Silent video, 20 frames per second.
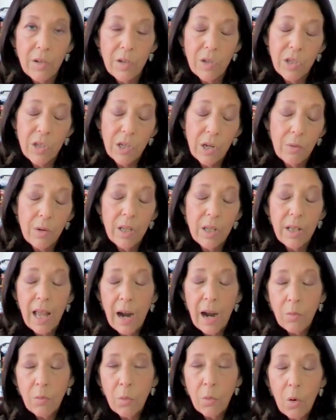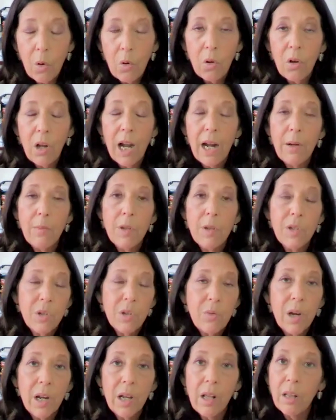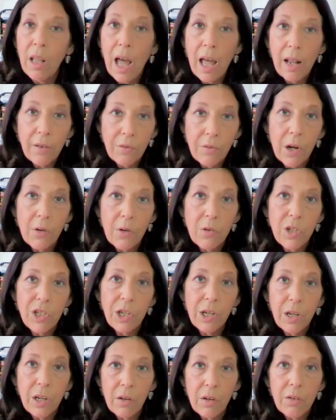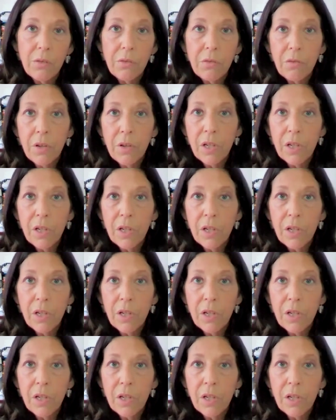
And so in that role, I was doing a lot of coaching of